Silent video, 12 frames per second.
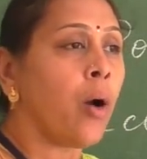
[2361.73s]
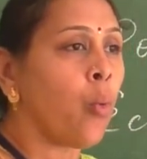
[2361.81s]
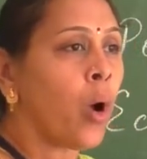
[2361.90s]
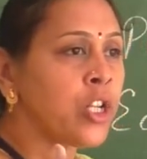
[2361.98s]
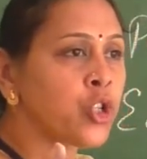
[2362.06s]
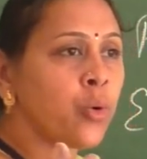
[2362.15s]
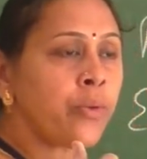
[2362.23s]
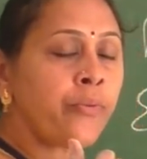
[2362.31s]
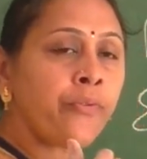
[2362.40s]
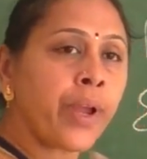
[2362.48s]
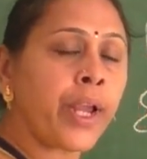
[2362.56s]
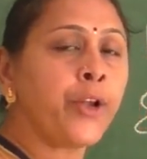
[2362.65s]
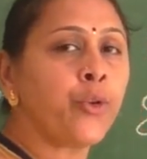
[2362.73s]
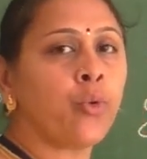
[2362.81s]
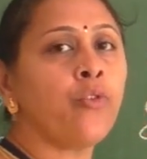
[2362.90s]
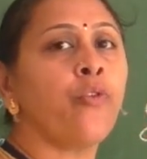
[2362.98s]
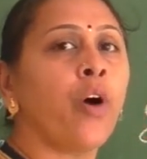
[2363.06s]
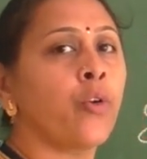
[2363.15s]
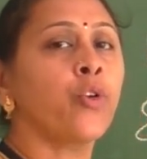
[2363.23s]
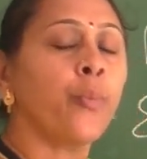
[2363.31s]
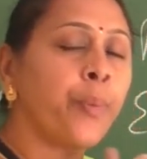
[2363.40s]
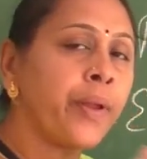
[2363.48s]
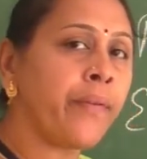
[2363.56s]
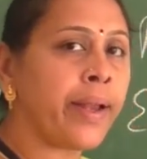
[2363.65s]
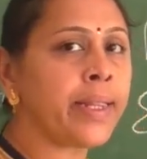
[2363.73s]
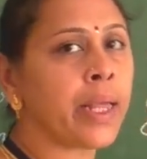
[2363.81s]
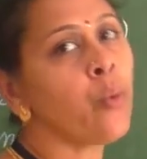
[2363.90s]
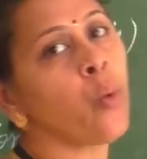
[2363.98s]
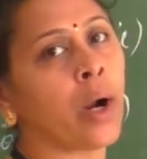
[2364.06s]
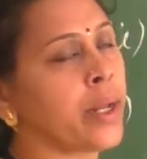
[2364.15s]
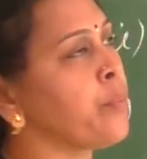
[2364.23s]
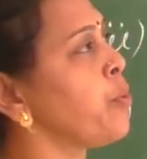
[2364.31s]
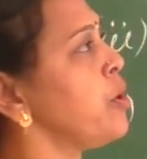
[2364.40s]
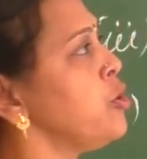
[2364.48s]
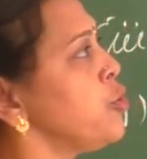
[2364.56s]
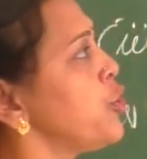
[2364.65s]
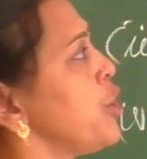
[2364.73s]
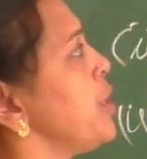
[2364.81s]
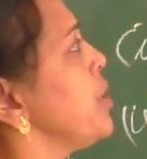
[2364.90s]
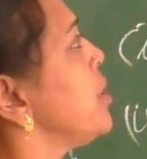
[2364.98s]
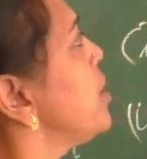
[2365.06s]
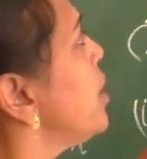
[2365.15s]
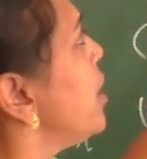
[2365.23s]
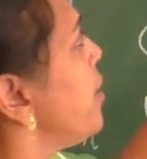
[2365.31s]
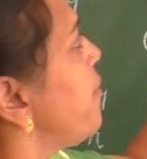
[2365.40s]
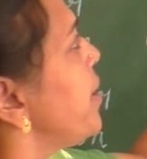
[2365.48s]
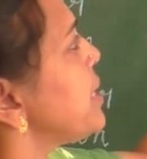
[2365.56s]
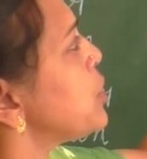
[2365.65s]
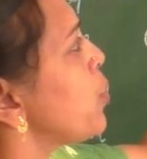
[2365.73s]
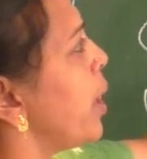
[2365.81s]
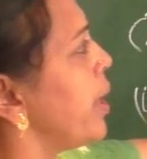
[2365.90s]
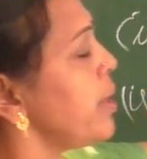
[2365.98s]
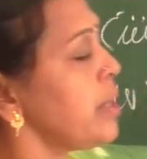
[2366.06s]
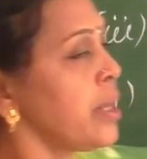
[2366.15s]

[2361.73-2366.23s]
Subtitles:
what should we do to prevent the water pollution? First one,